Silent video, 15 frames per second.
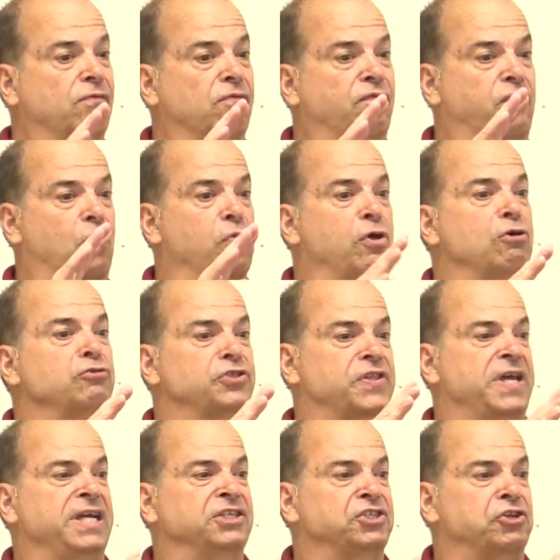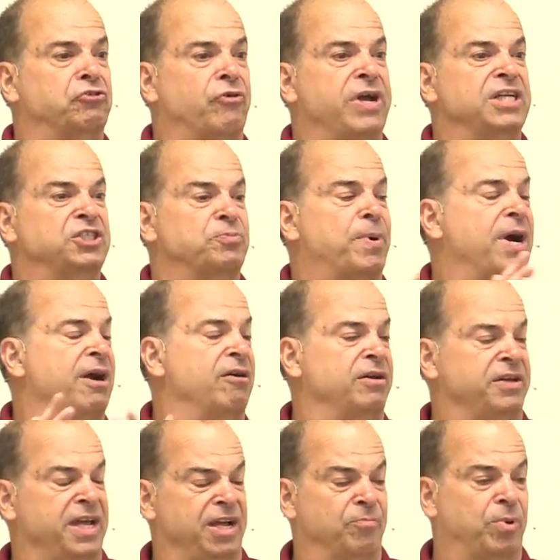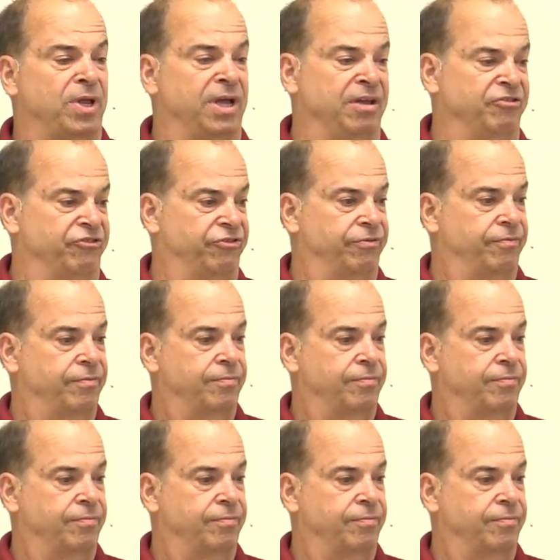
for those things to transpire and take place.